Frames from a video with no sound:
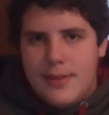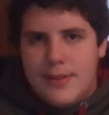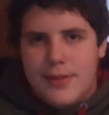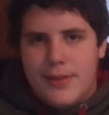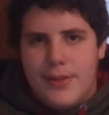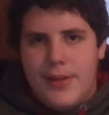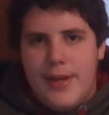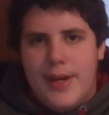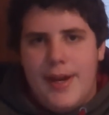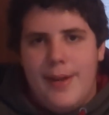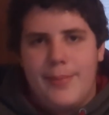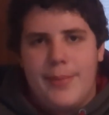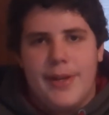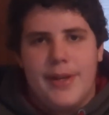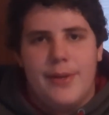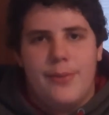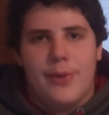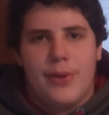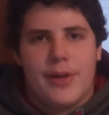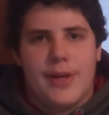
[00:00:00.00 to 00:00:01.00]
So yeah, I'm
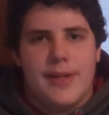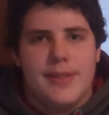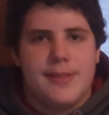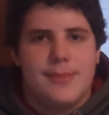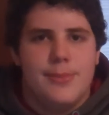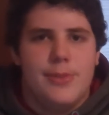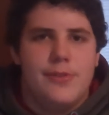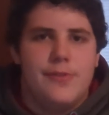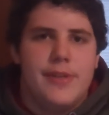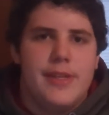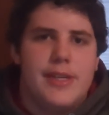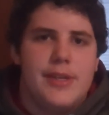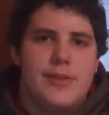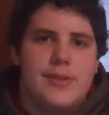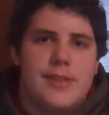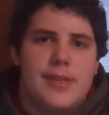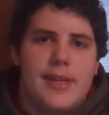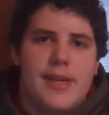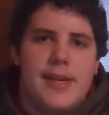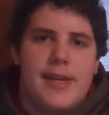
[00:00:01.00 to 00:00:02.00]
gonna work on some new
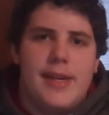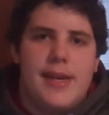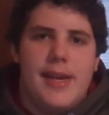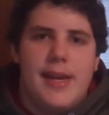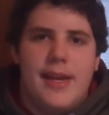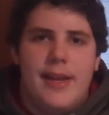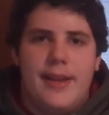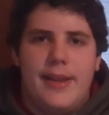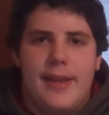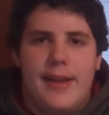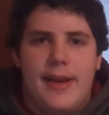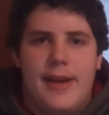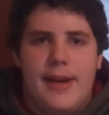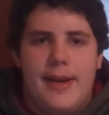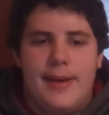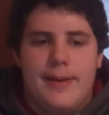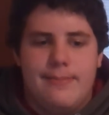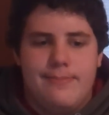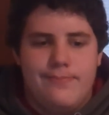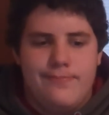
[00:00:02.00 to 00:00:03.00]
videos today, and
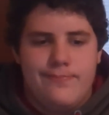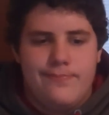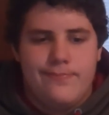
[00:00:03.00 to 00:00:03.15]
uh,